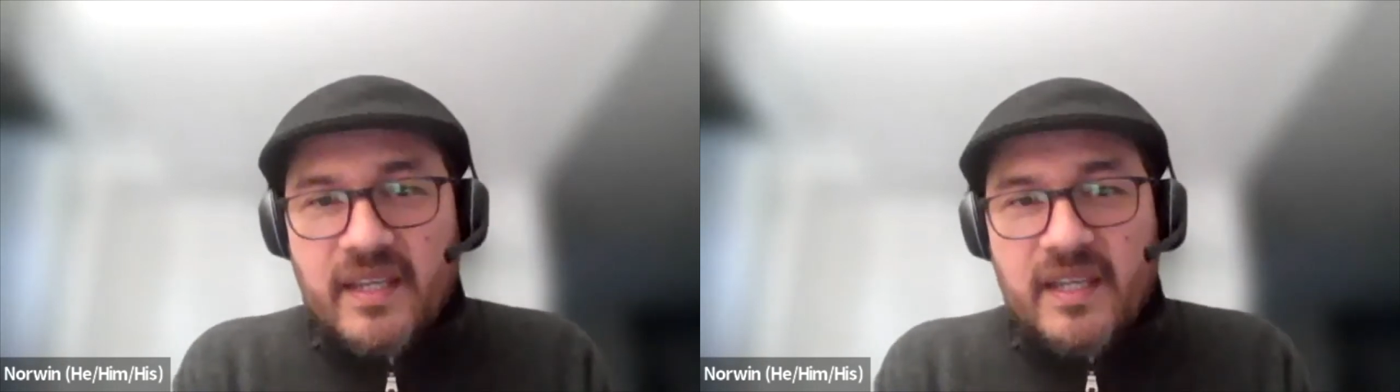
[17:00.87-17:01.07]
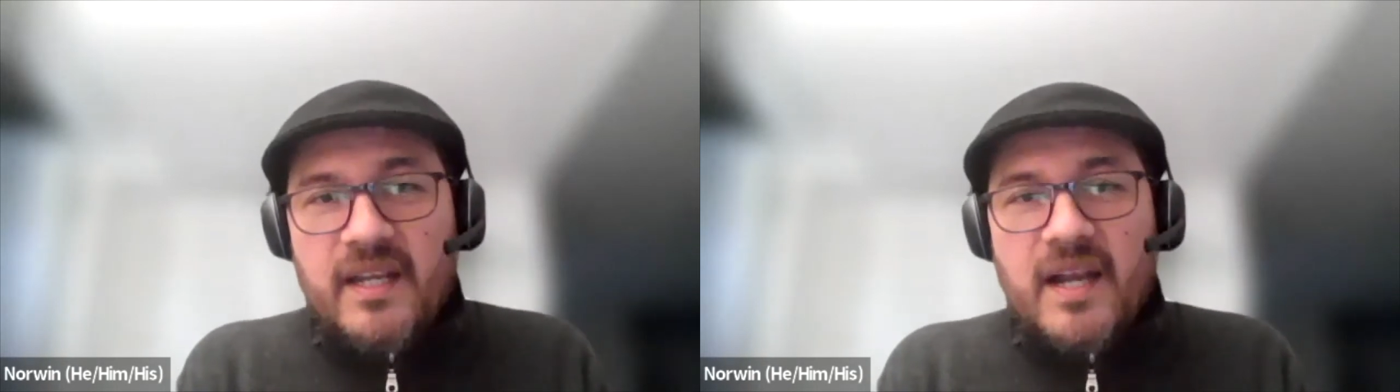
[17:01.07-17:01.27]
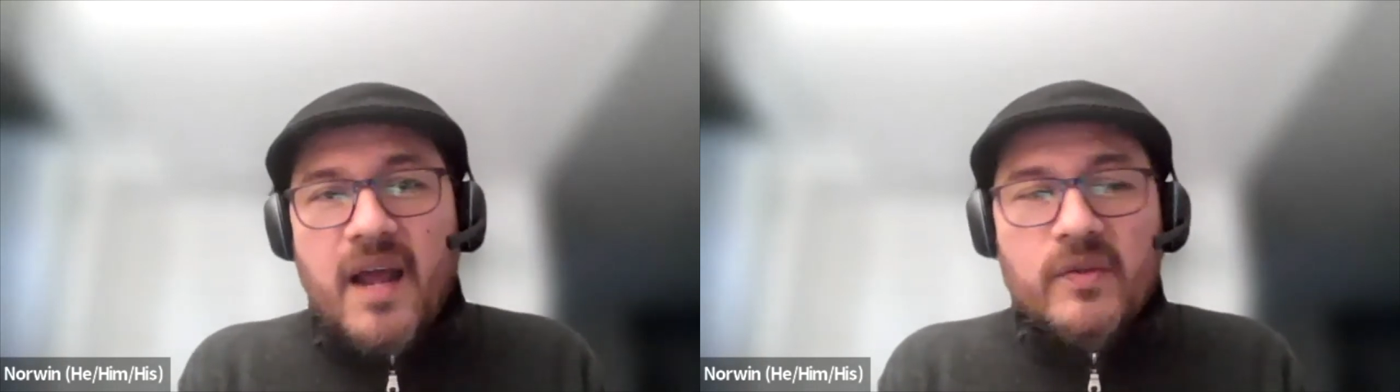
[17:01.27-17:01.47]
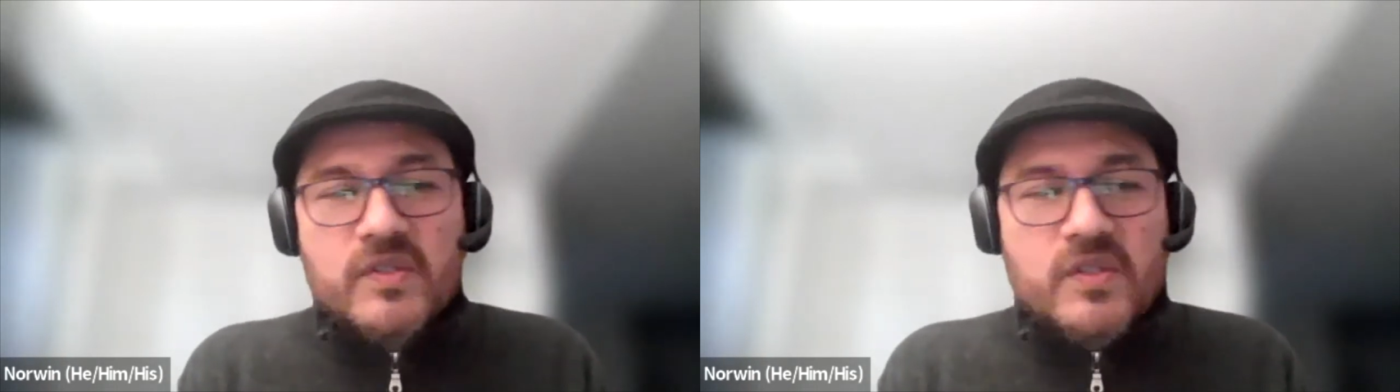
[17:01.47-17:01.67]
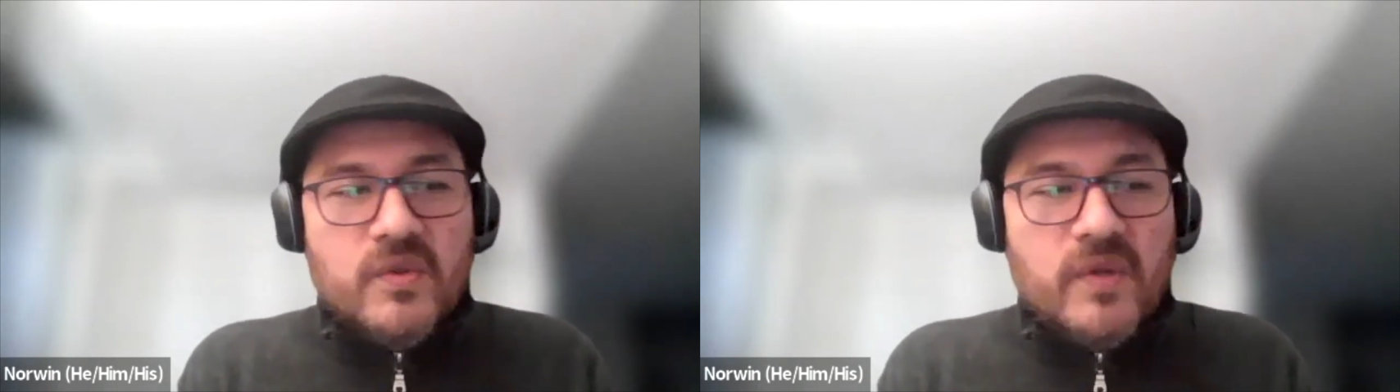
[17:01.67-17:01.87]
and how
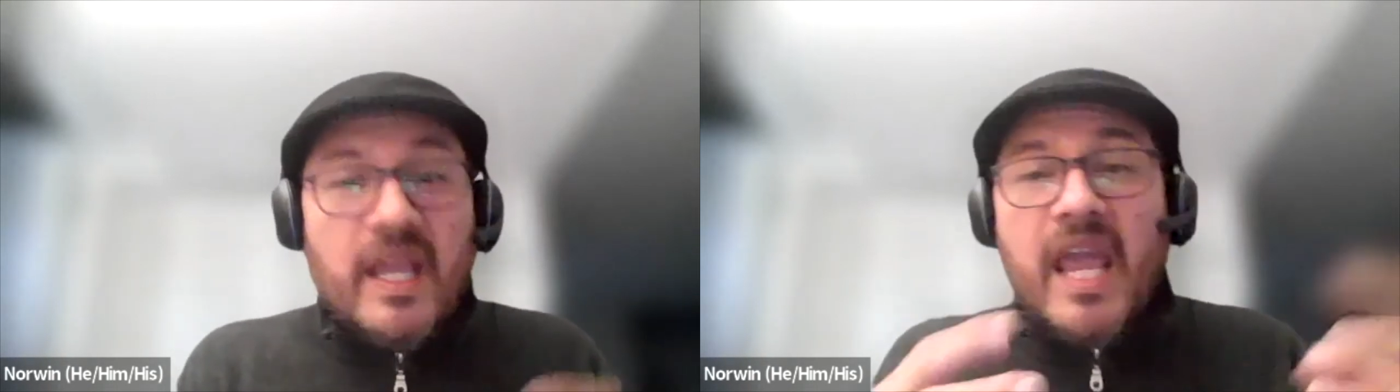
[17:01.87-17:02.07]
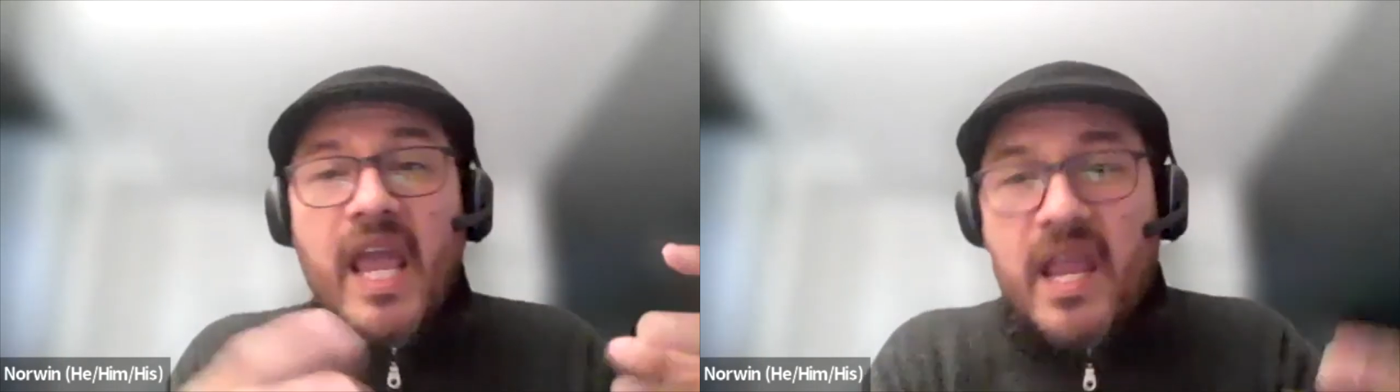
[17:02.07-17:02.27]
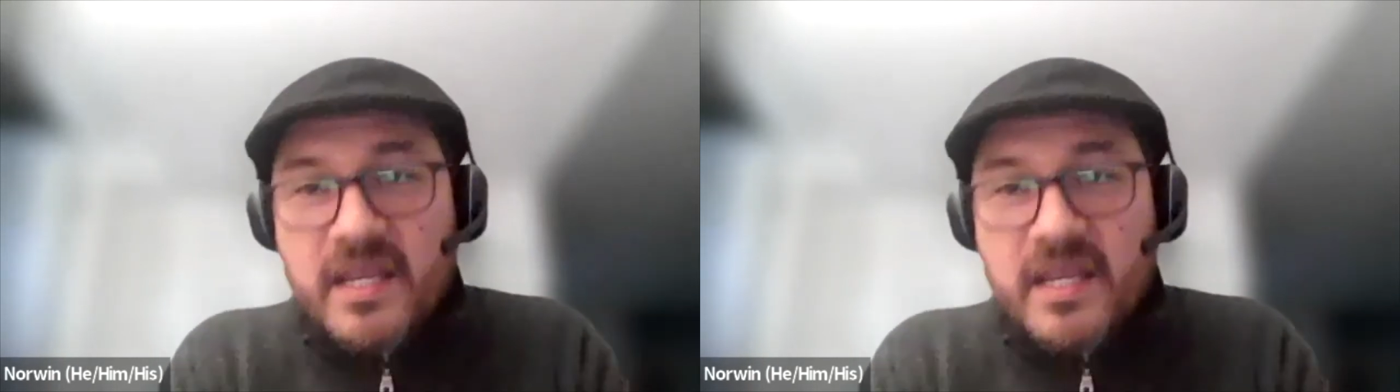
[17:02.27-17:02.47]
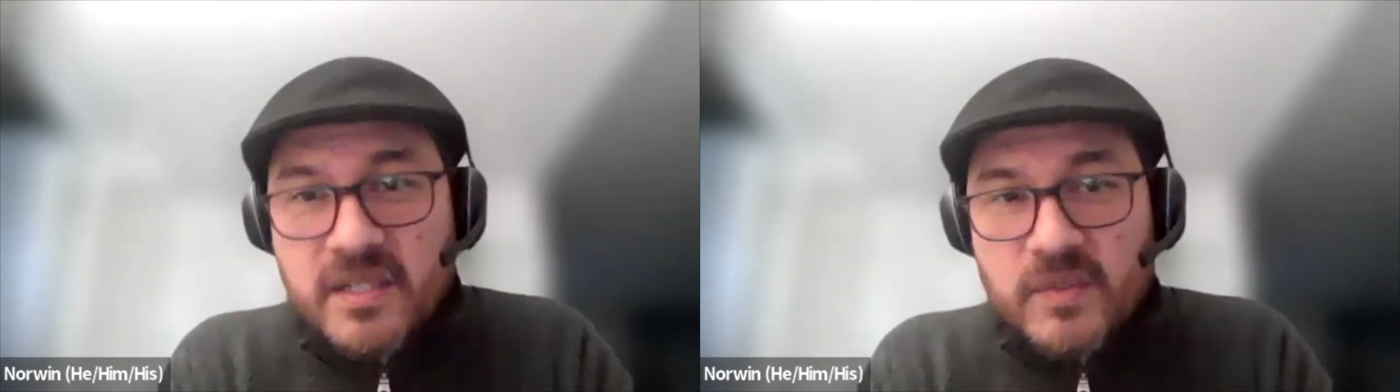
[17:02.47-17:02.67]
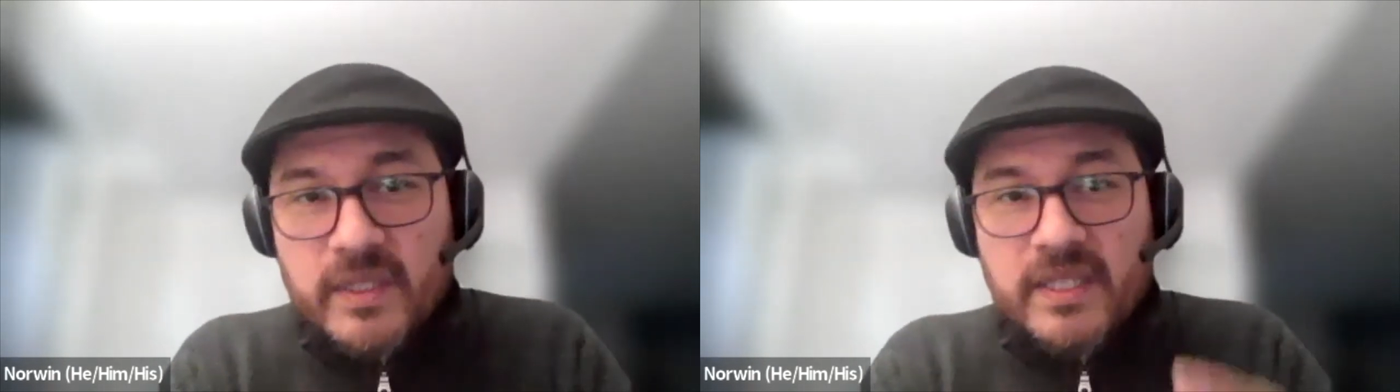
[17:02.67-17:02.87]
to engage
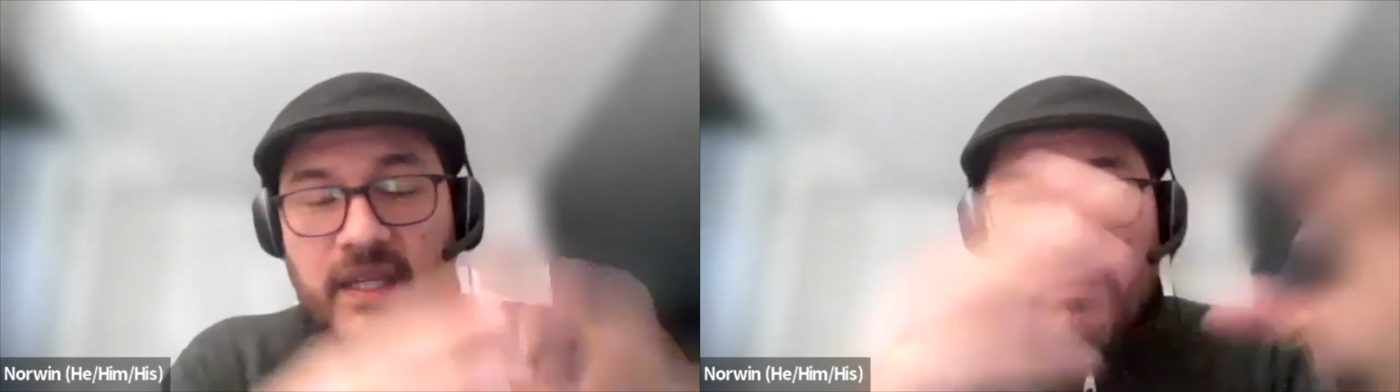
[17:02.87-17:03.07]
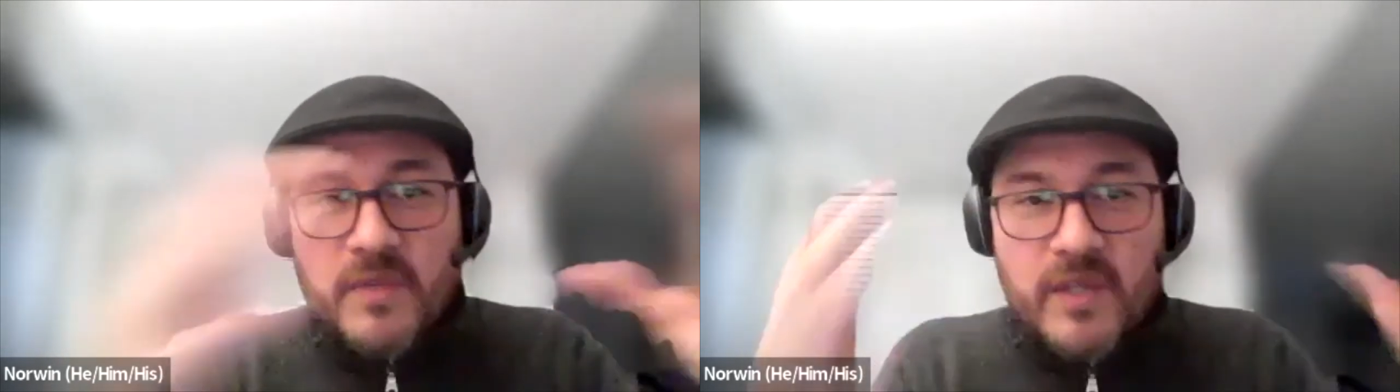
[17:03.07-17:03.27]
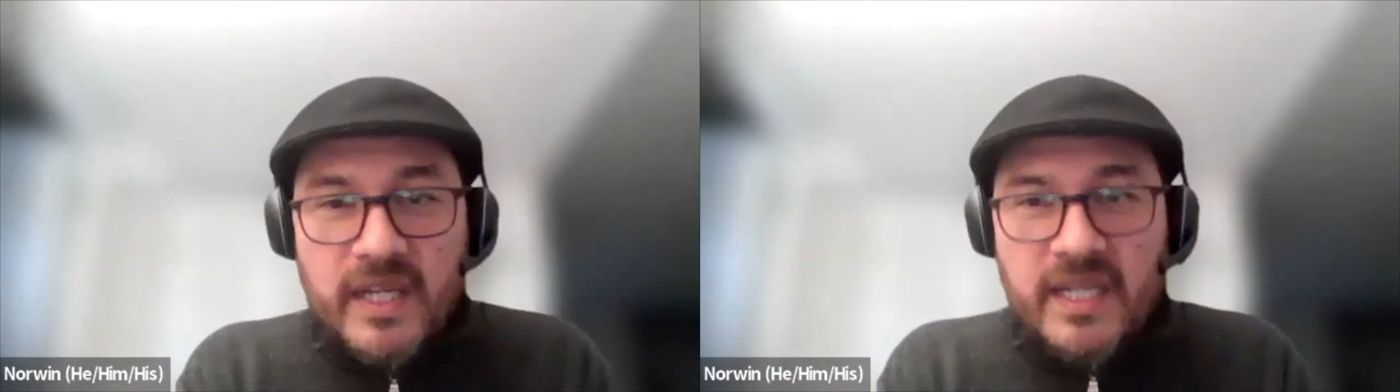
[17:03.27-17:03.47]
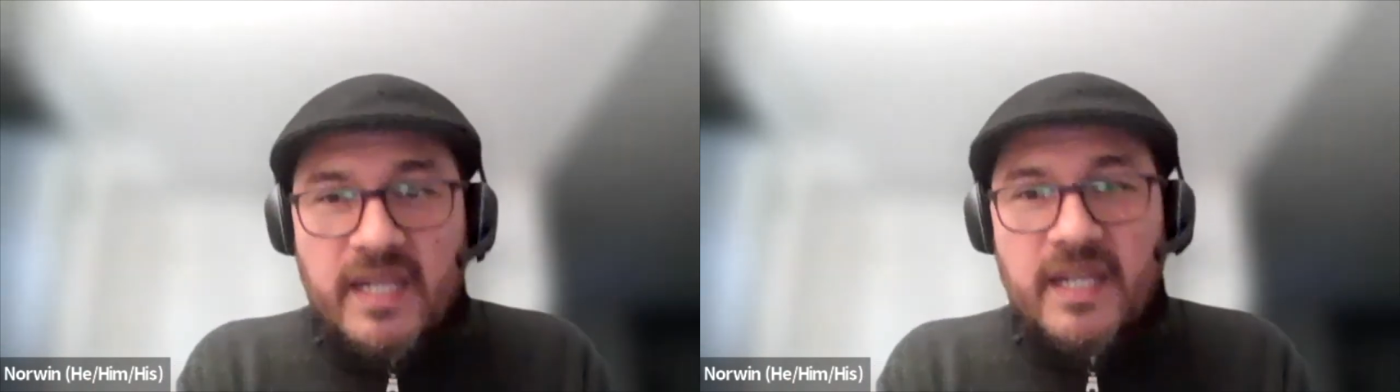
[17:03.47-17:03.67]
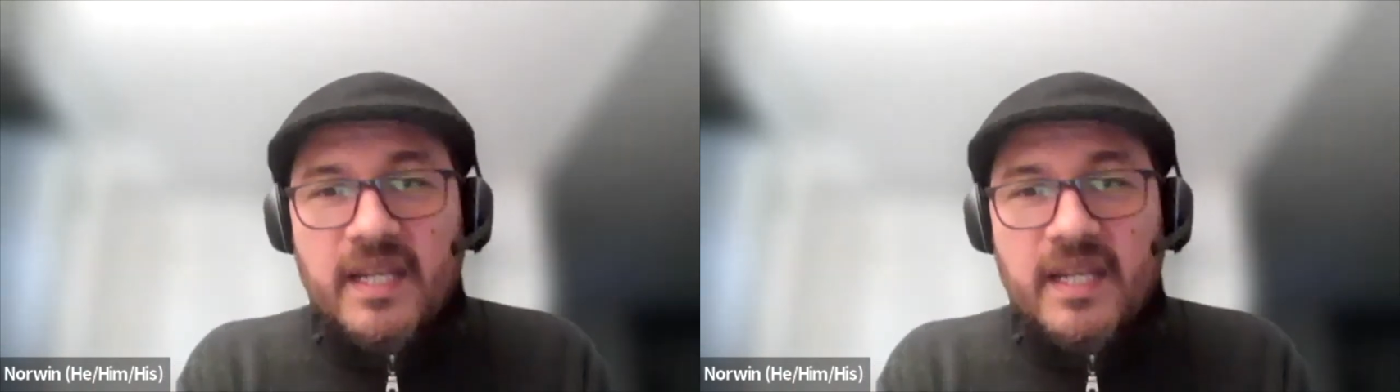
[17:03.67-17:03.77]
with the community